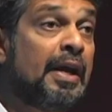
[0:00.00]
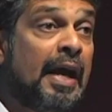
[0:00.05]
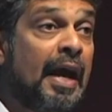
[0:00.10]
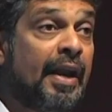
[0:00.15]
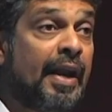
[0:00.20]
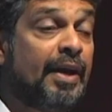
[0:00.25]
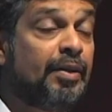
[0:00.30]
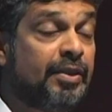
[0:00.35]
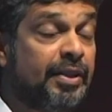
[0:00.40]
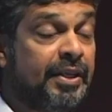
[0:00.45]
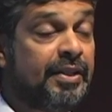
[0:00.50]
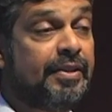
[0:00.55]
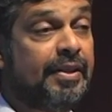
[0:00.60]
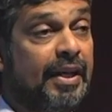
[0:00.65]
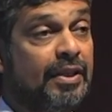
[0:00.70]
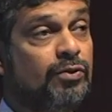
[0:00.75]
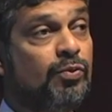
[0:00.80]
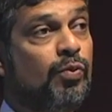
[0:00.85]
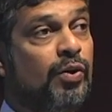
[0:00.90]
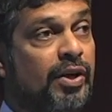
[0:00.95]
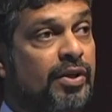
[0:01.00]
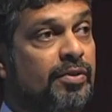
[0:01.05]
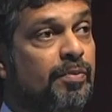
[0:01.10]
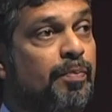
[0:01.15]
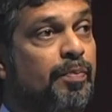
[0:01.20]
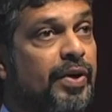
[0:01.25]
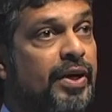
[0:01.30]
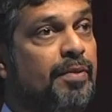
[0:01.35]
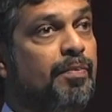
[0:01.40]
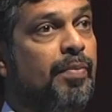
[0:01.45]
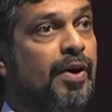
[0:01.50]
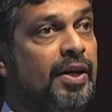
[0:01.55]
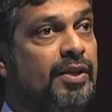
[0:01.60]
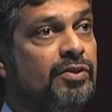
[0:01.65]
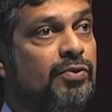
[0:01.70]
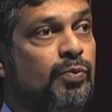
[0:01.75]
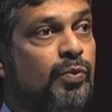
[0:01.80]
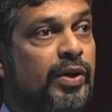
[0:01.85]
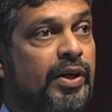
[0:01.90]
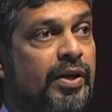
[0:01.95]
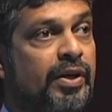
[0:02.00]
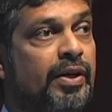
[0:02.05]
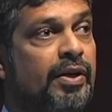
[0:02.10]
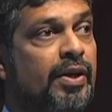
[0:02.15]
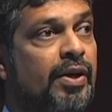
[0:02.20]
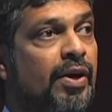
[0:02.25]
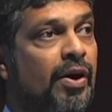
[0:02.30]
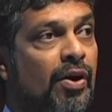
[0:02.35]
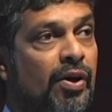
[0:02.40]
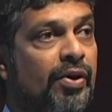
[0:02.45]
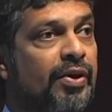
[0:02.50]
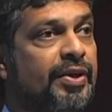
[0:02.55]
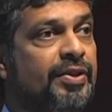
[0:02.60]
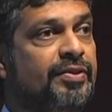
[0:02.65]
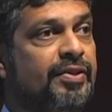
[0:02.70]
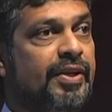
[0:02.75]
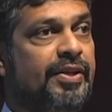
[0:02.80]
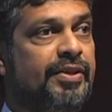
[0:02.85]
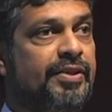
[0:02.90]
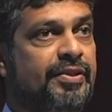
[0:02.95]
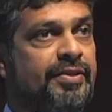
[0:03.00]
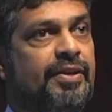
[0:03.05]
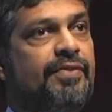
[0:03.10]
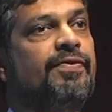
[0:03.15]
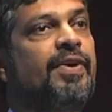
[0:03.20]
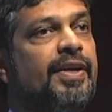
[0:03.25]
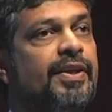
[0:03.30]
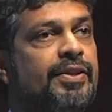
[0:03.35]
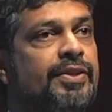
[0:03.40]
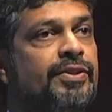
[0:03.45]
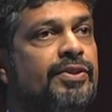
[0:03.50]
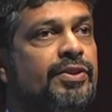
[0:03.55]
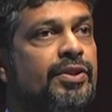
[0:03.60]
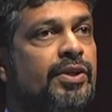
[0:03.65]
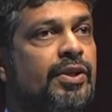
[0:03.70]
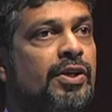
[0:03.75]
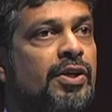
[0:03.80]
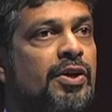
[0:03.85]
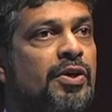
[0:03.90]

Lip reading: And I think that's one of the big parts where Oregon's at a disadvantage.